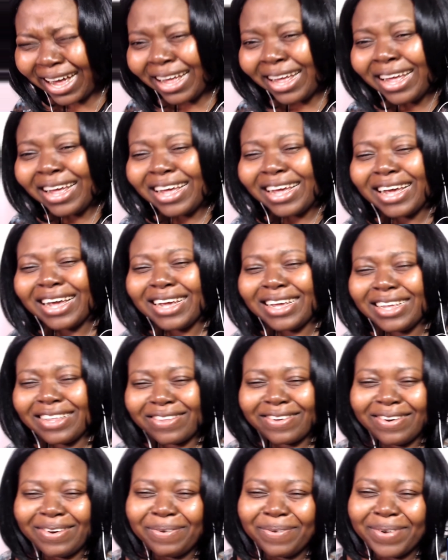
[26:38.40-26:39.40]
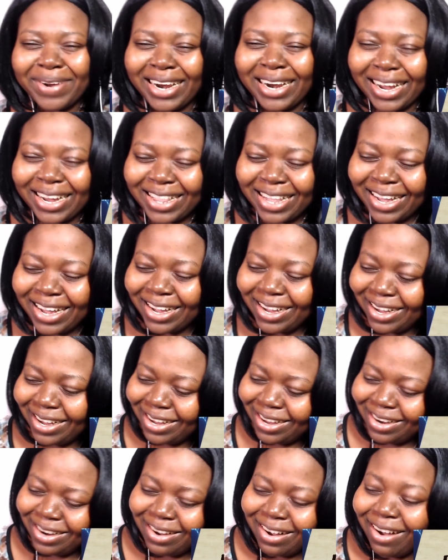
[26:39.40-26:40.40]
He's gonna win like that,
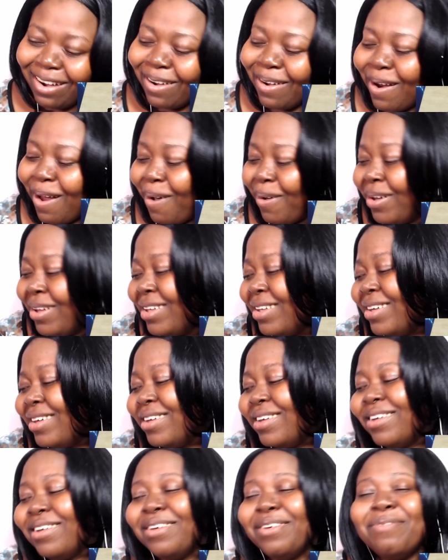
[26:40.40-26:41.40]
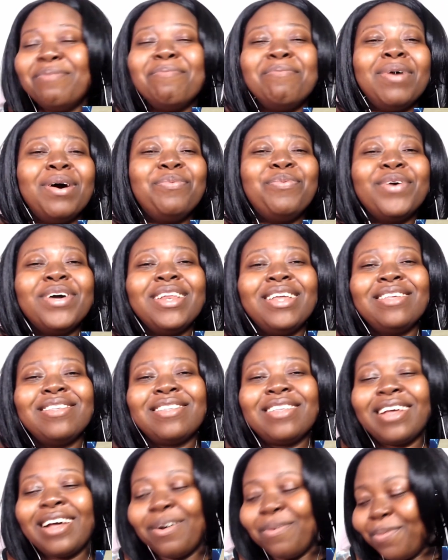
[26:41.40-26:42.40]
and I don't know. My point
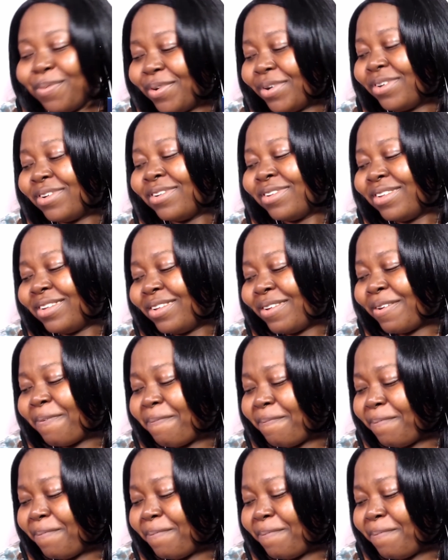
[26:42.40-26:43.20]
is, I want